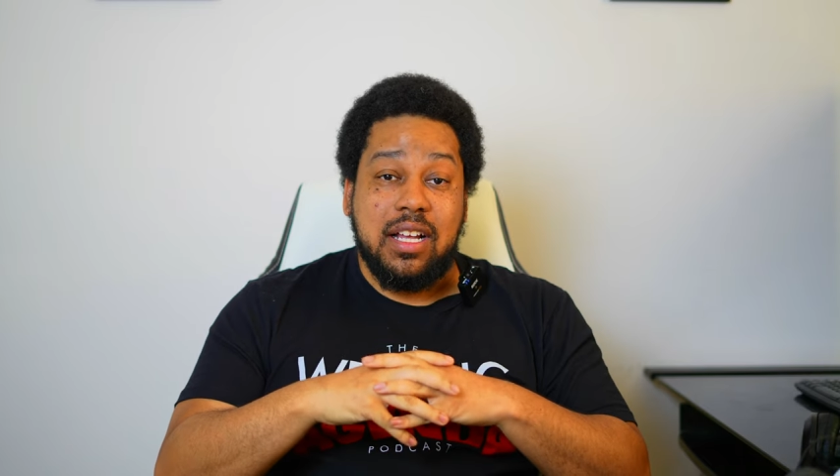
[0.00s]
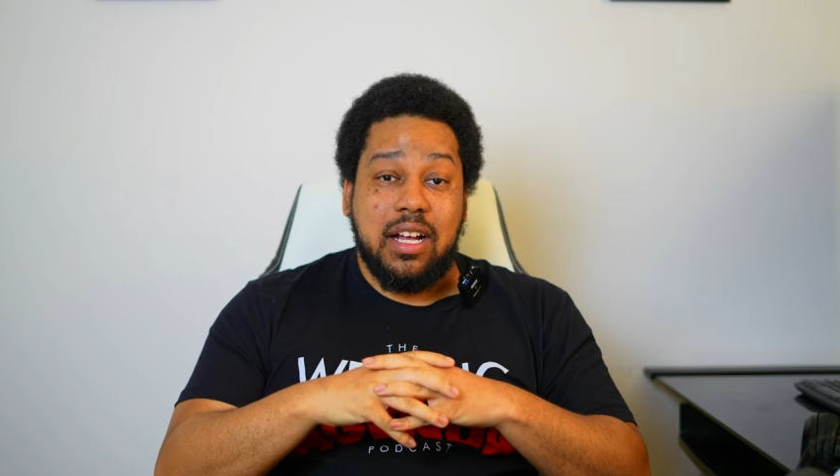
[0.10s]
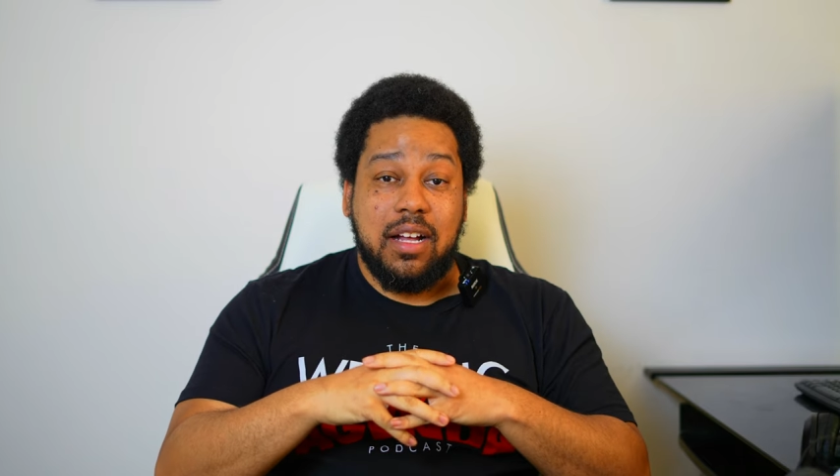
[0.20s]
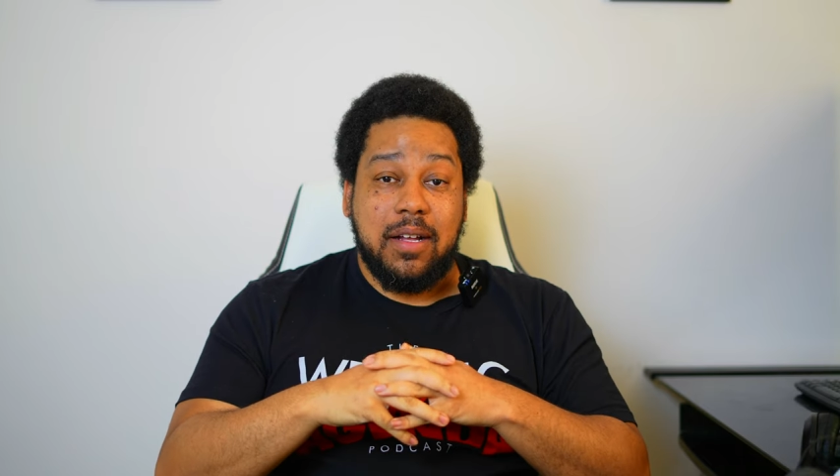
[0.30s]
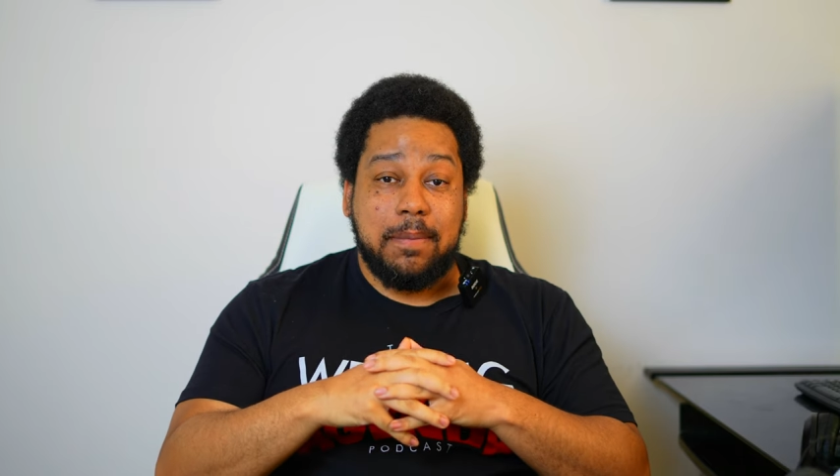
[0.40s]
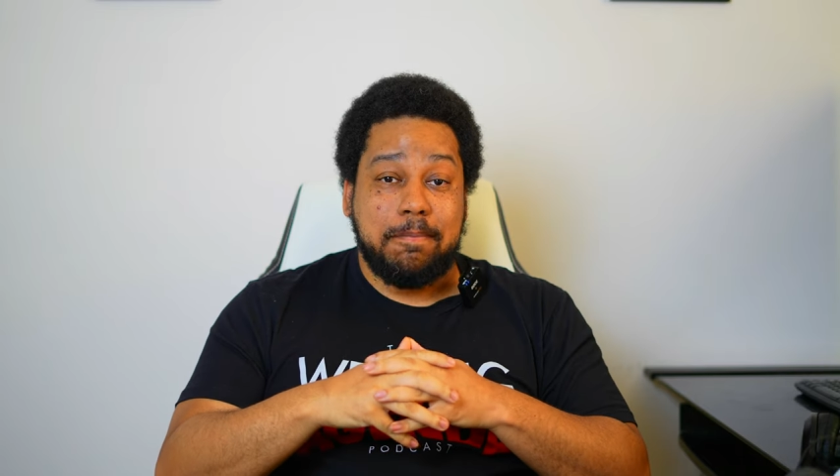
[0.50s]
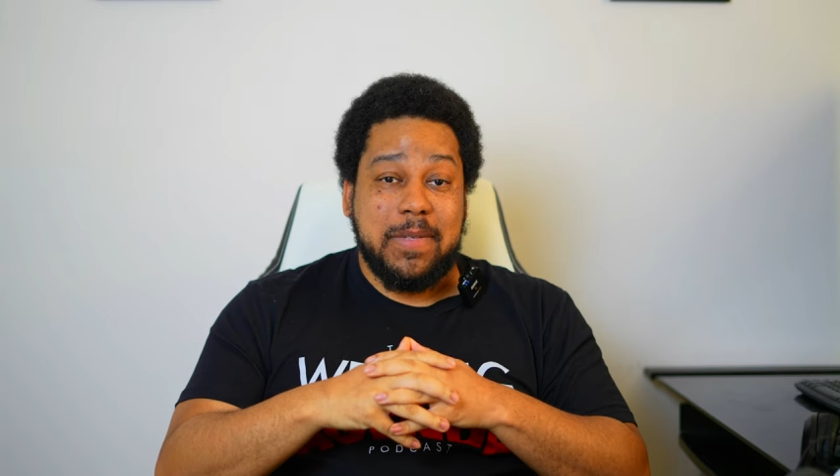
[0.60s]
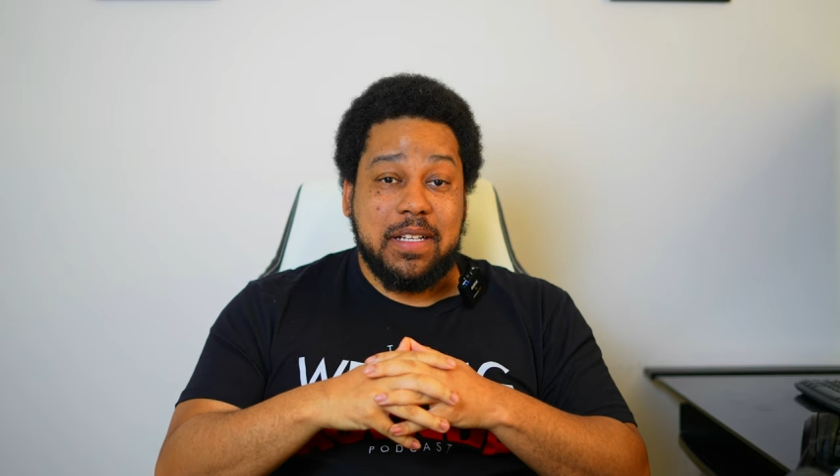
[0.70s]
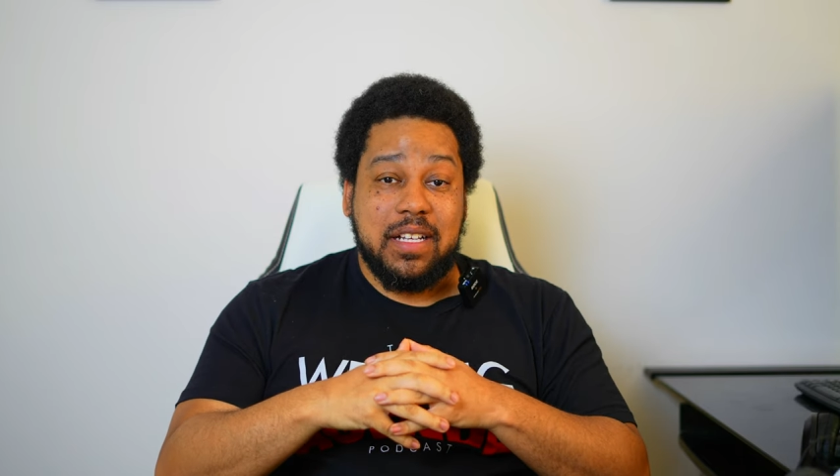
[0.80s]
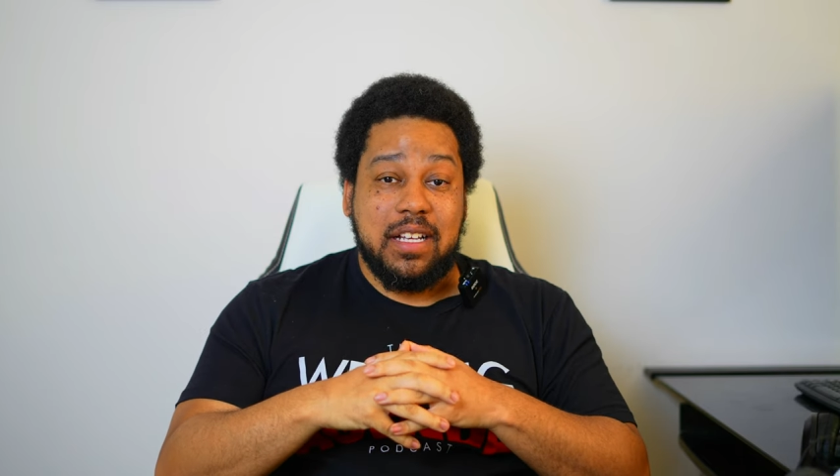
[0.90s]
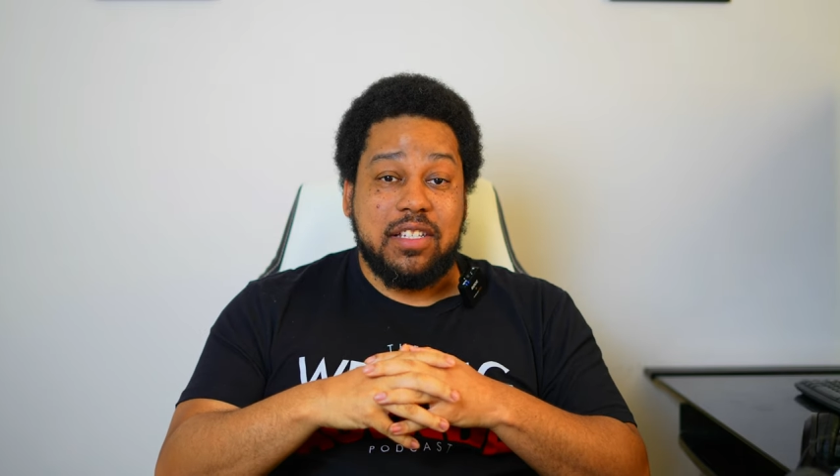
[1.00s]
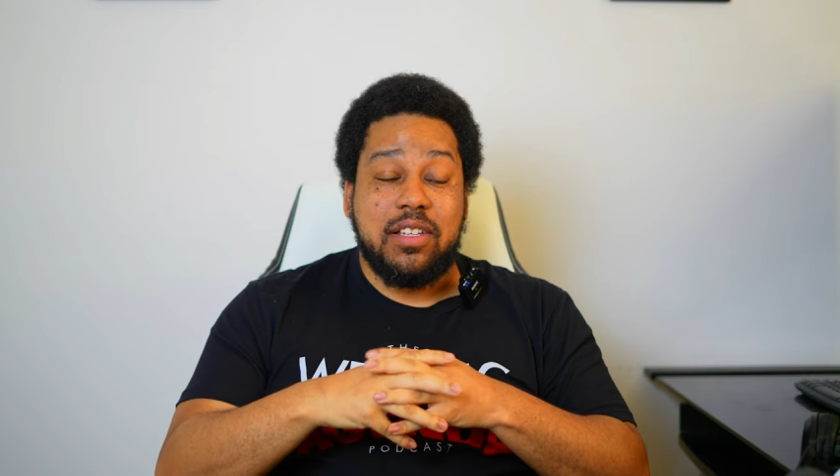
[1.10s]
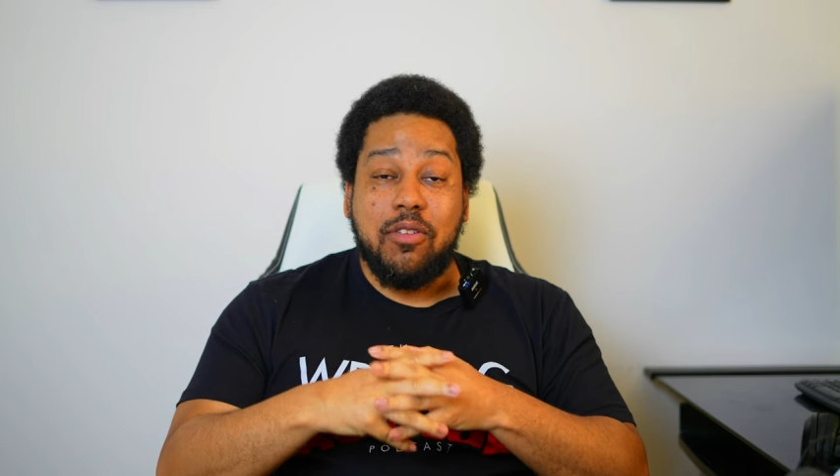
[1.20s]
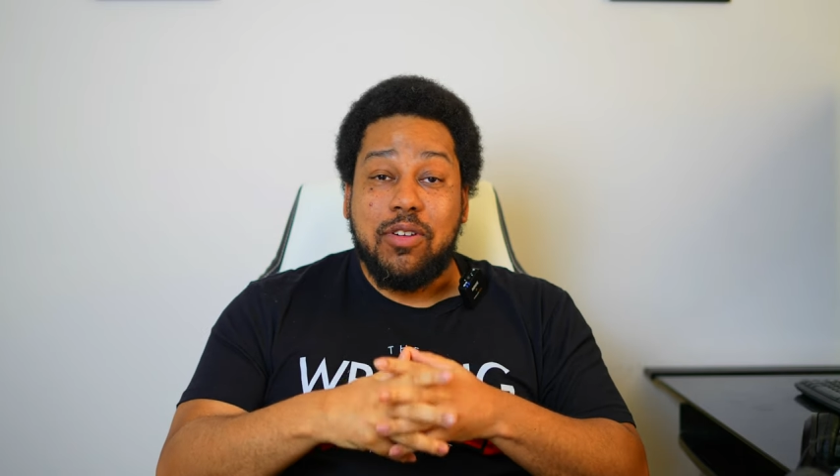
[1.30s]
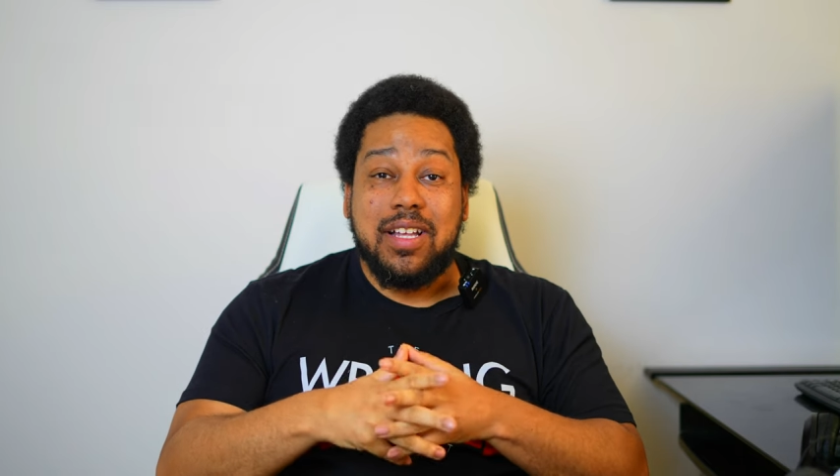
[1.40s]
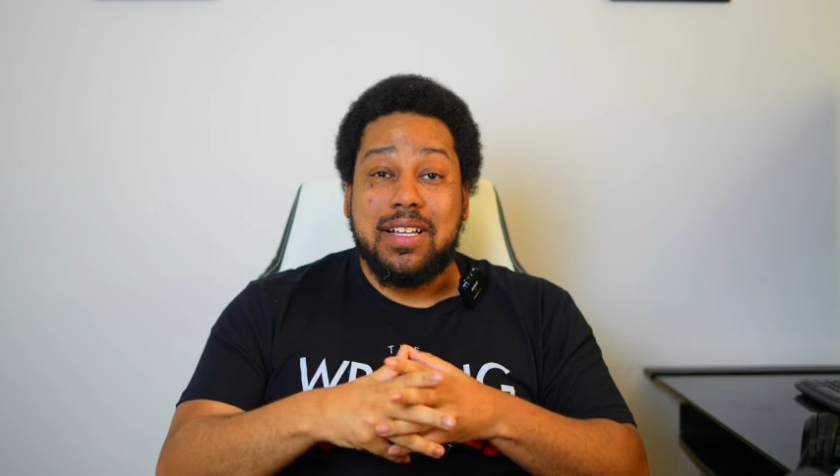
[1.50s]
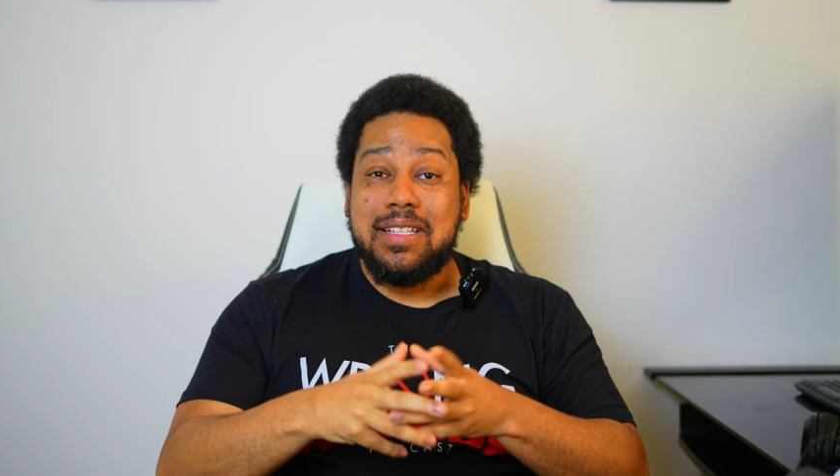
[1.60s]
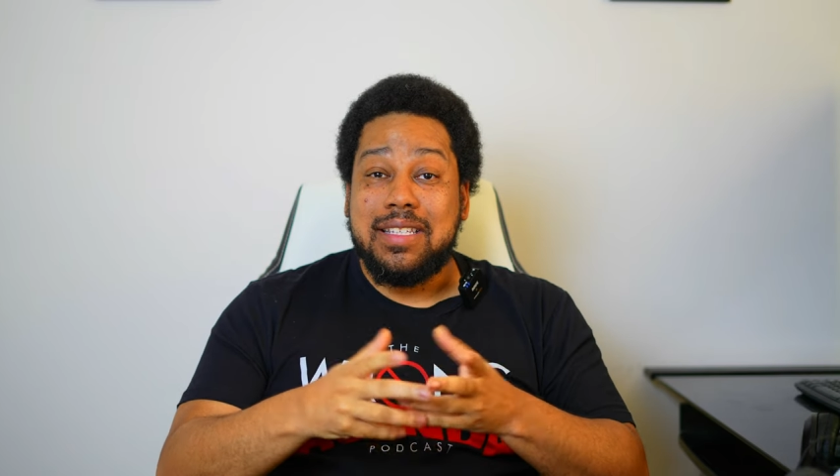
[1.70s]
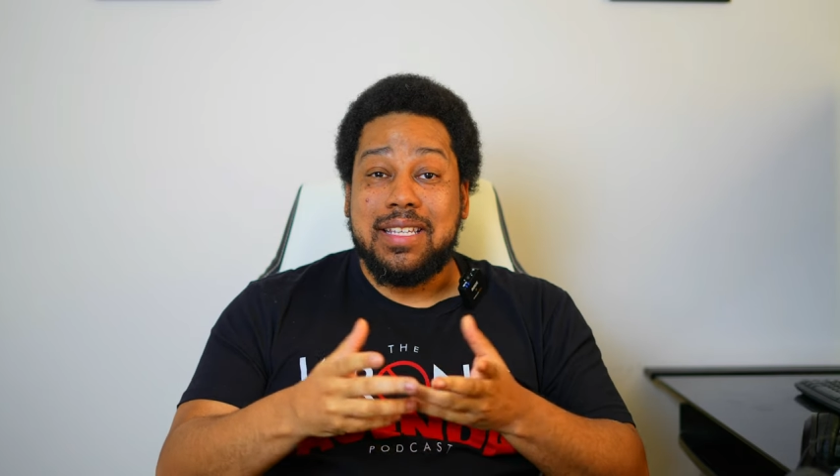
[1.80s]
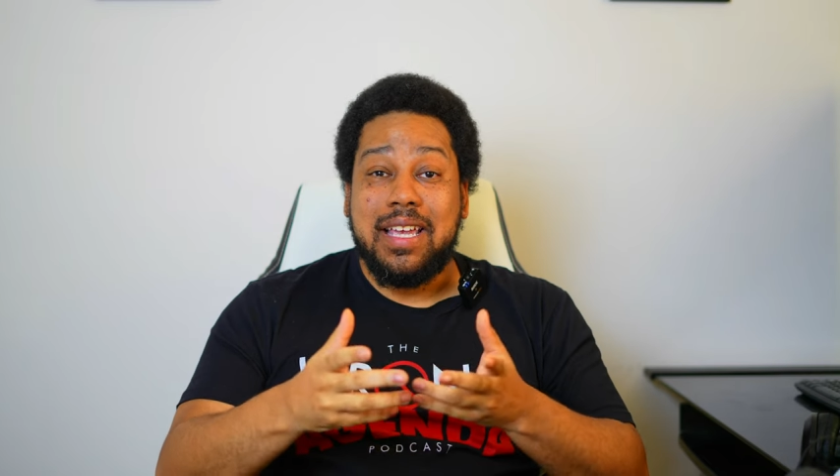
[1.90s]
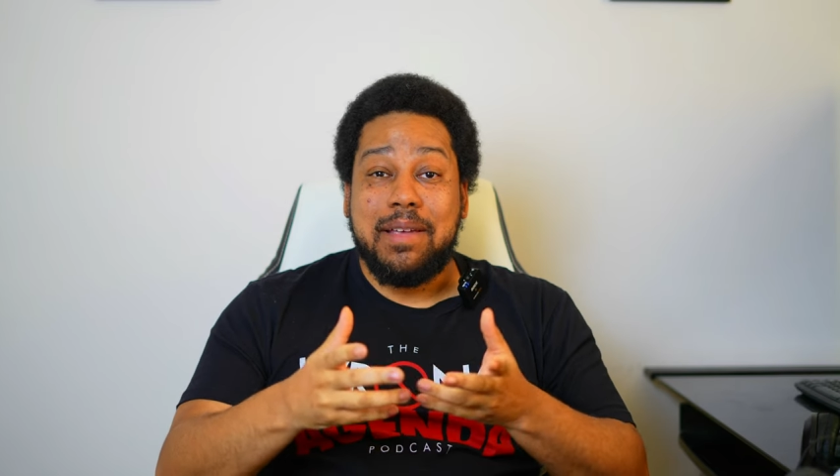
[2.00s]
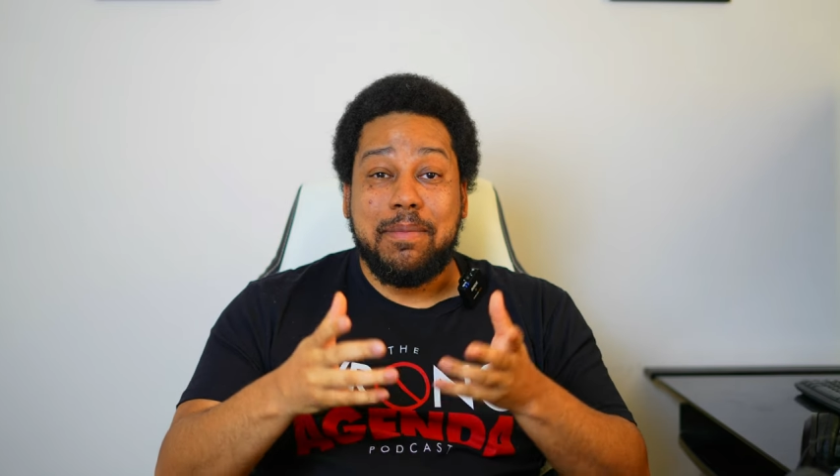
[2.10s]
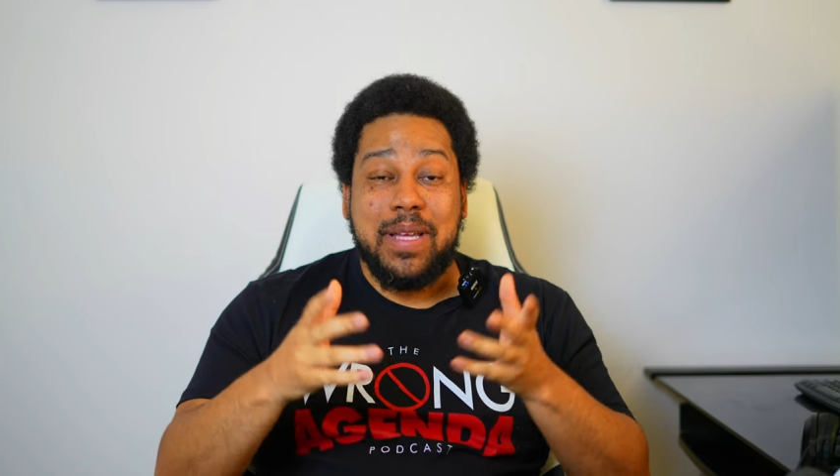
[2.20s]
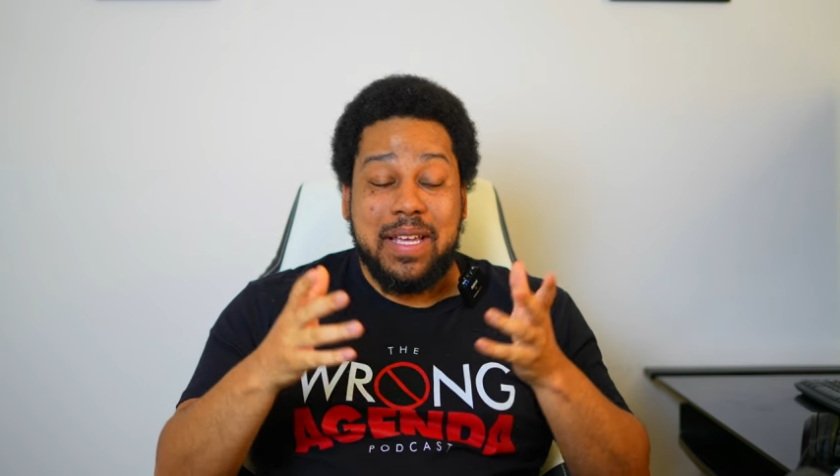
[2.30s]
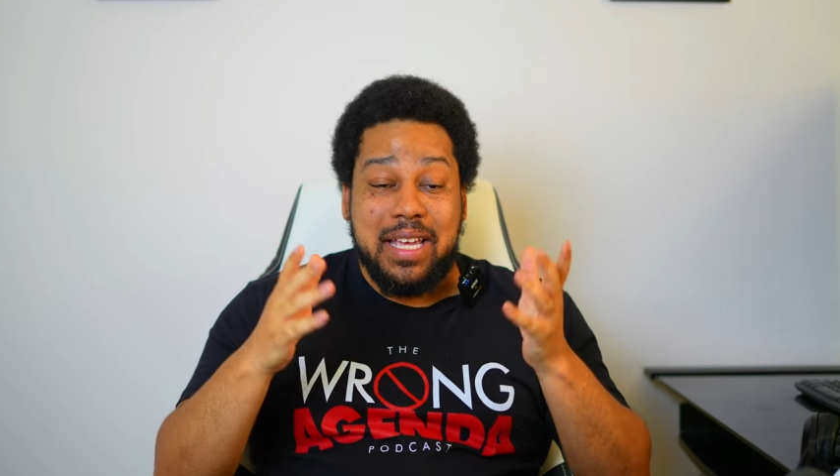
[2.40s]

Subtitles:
Ahsoka, the same.